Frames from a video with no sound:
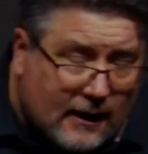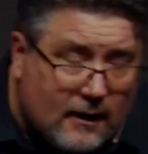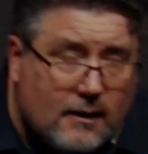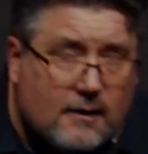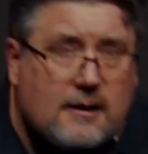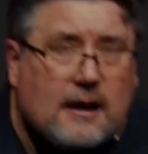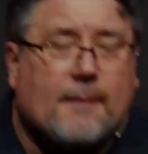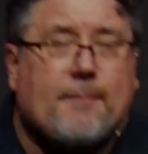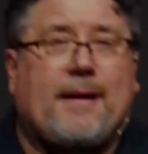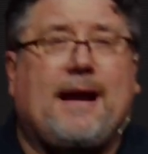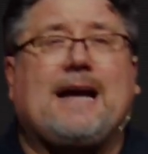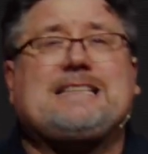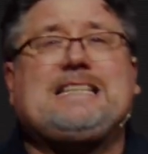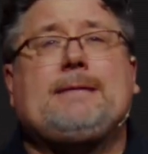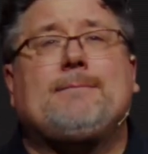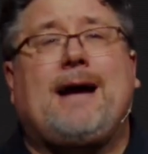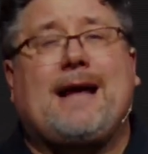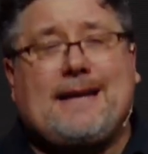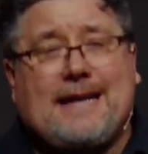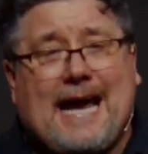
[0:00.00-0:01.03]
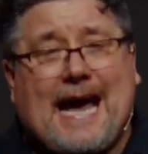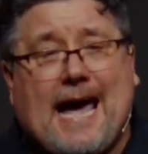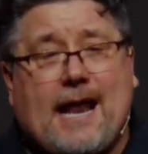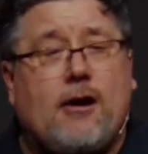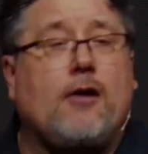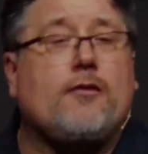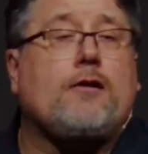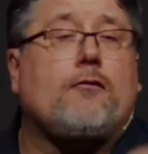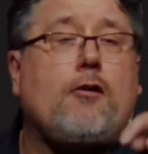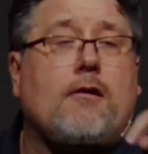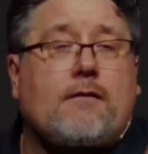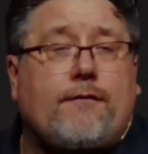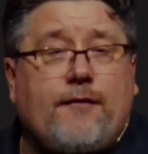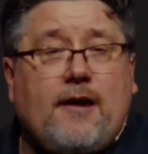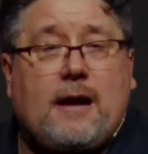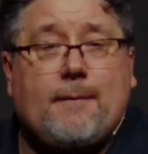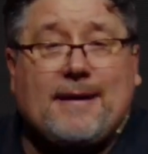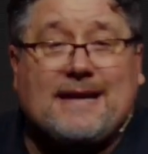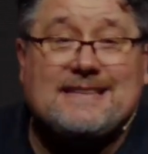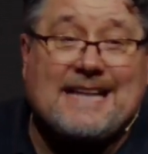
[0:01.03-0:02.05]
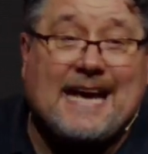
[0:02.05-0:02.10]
I look up and I see my dad on the row in front of me,